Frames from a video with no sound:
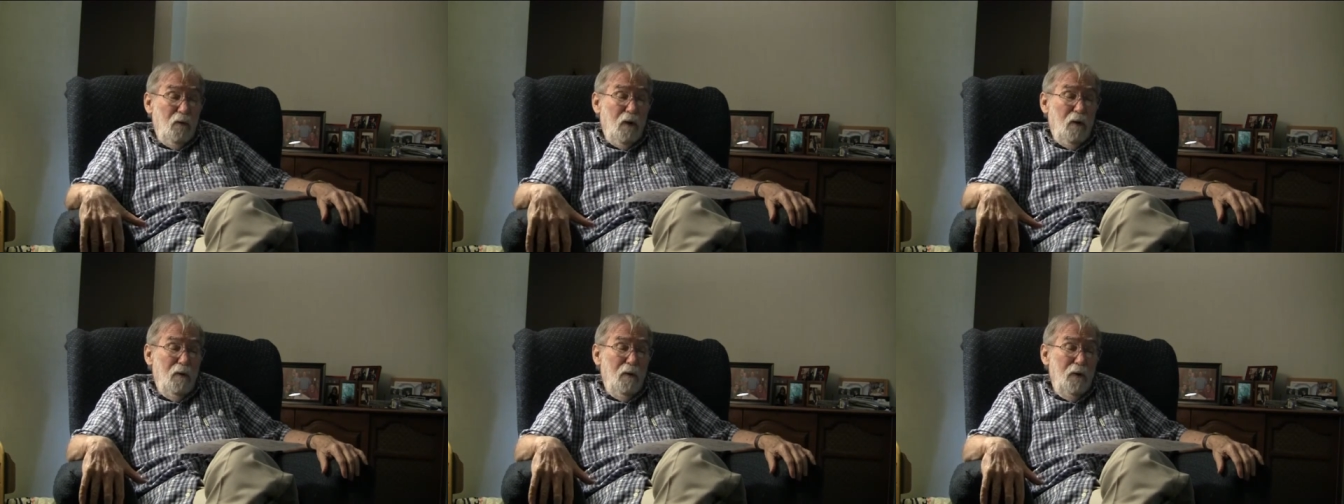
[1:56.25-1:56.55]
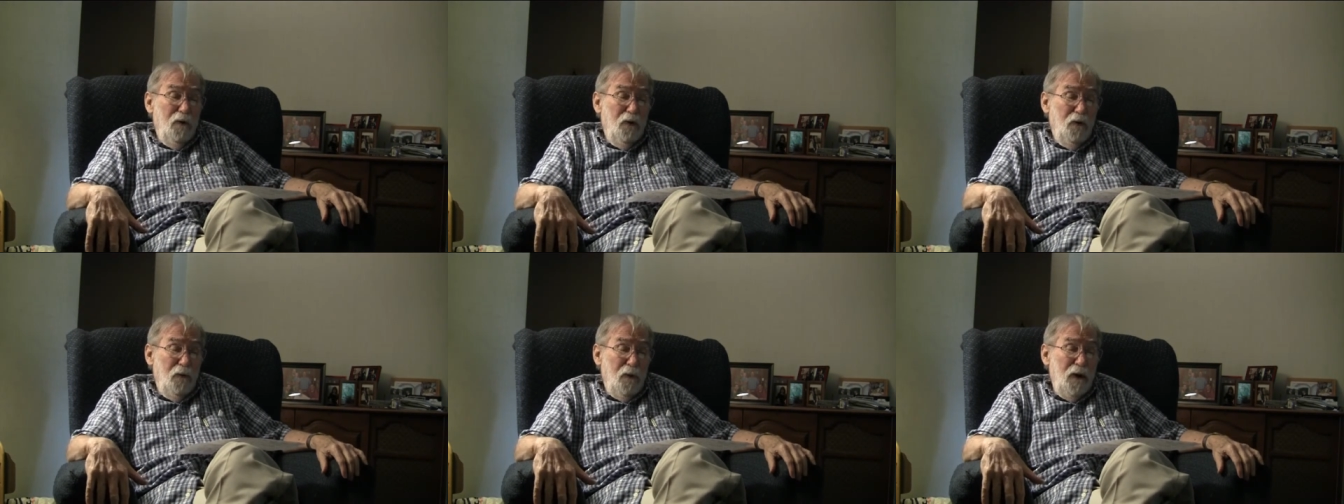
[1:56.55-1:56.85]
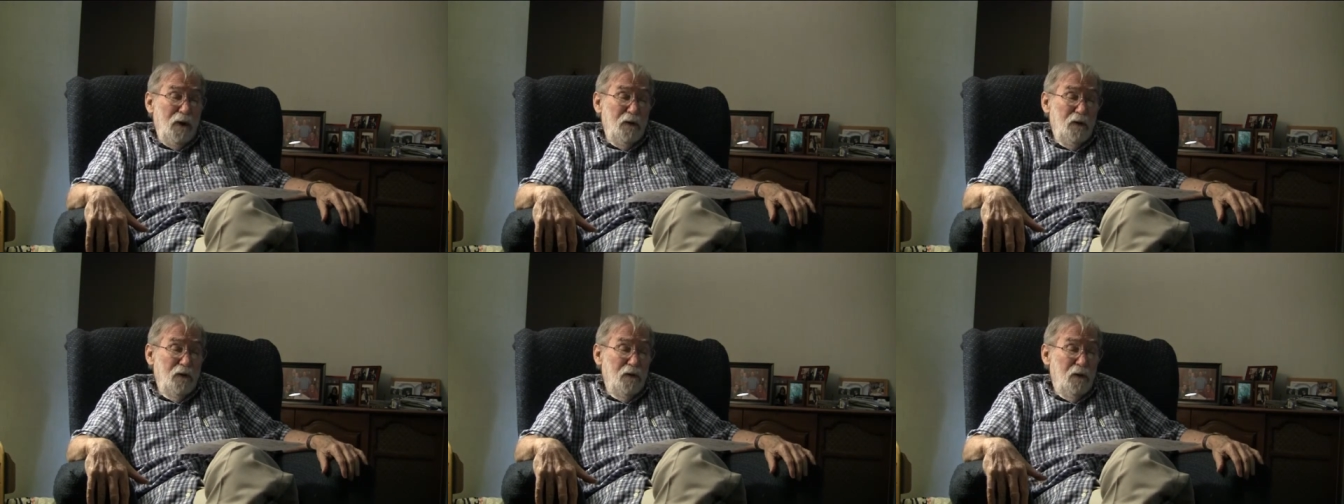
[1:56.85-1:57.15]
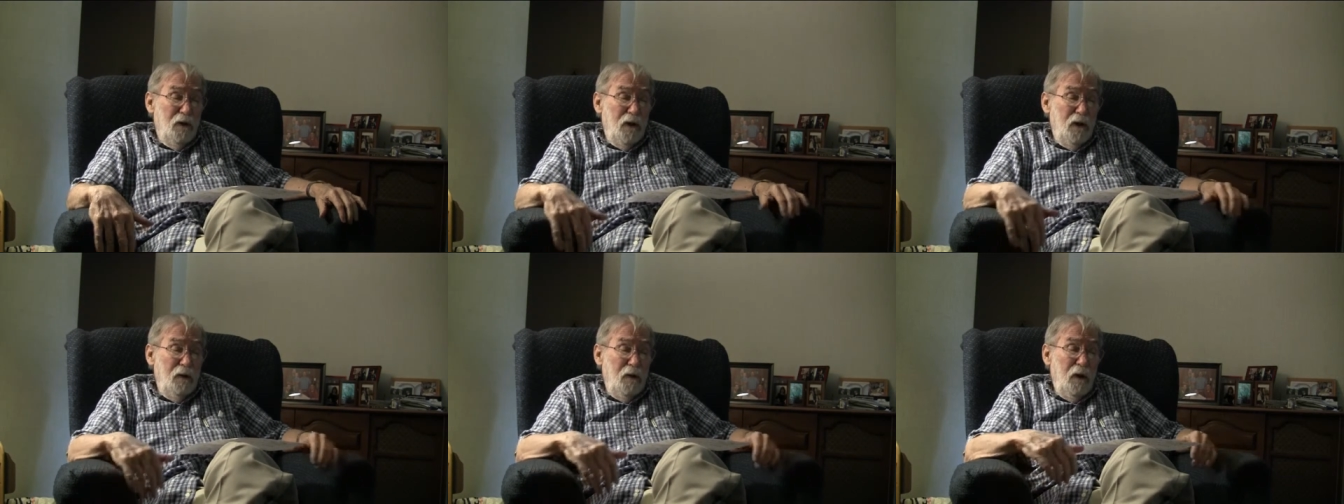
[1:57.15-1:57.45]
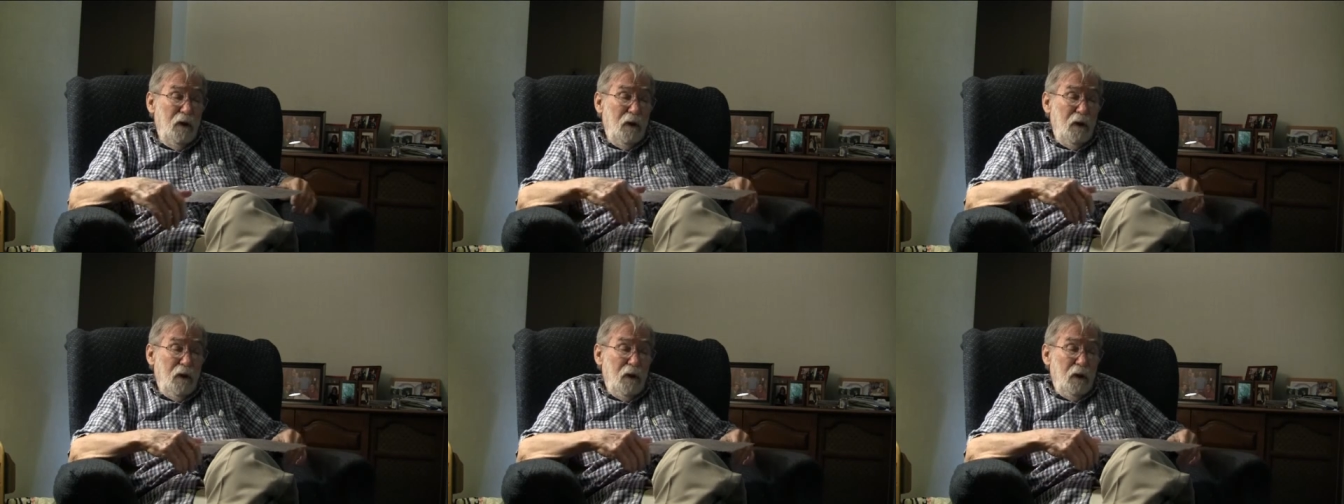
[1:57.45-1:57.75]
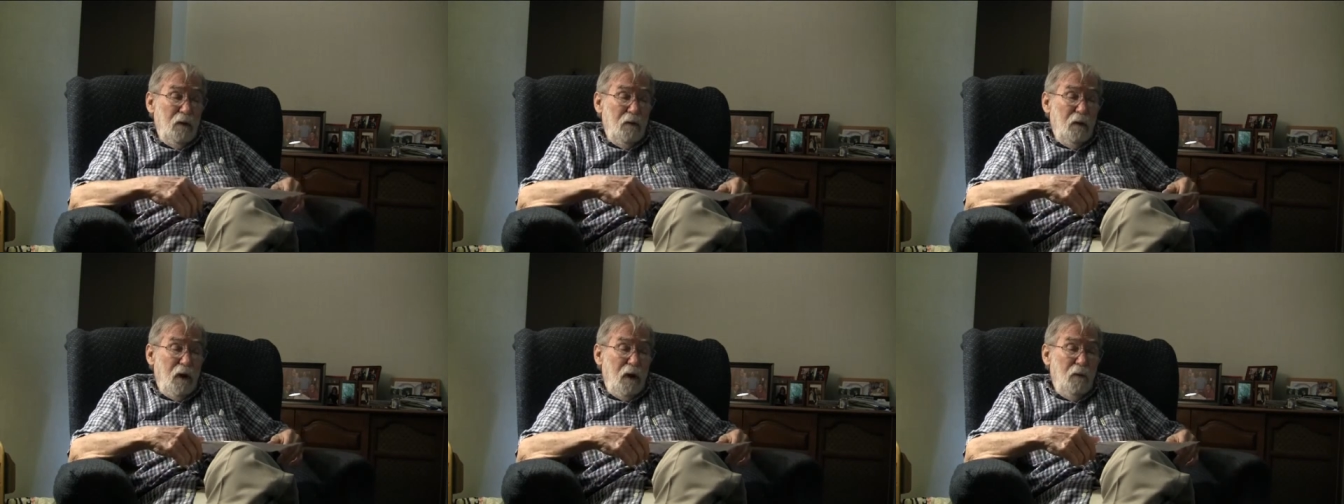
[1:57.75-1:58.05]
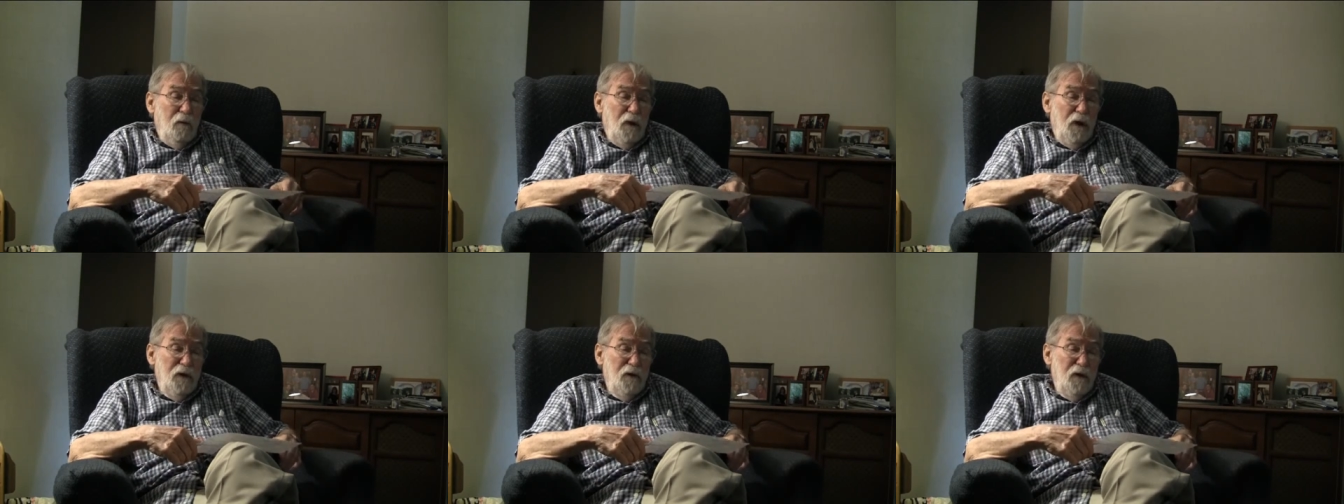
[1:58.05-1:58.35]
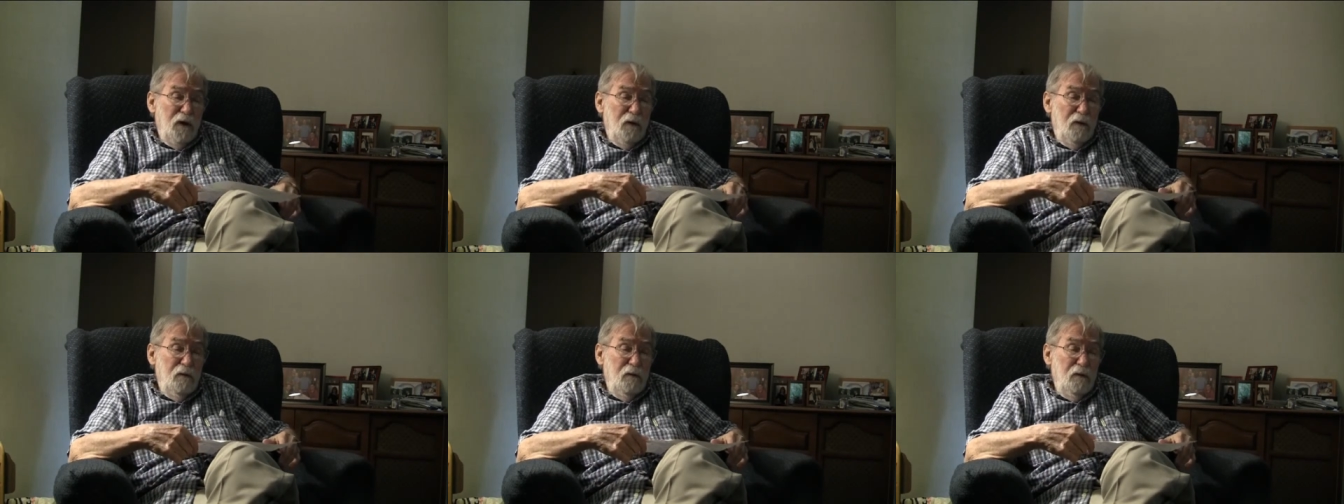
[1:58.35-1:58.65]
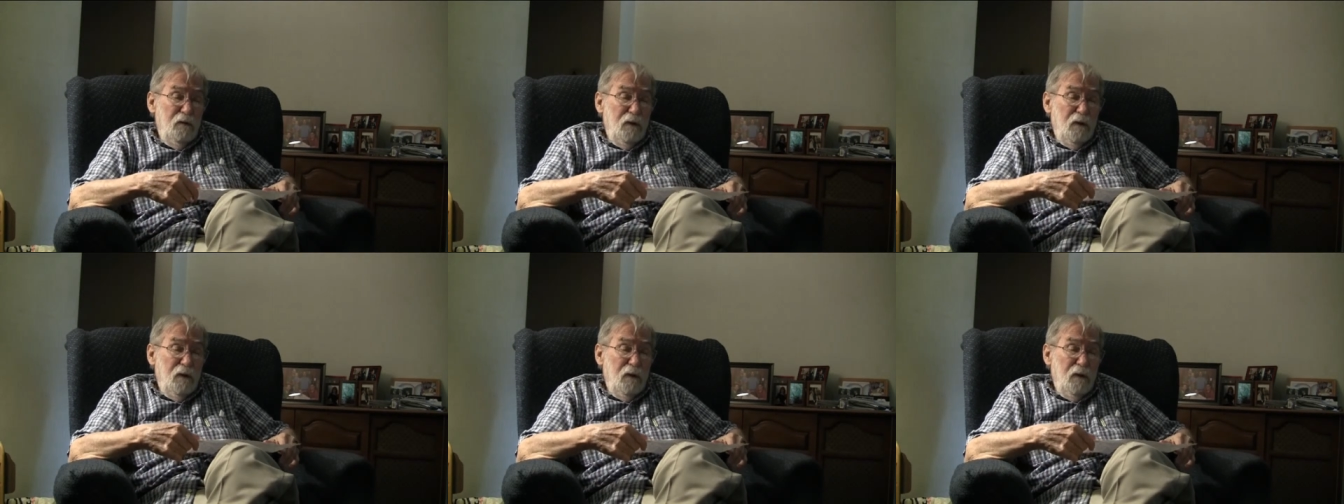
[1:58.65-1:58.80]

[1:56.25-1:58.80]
World War Three to start. President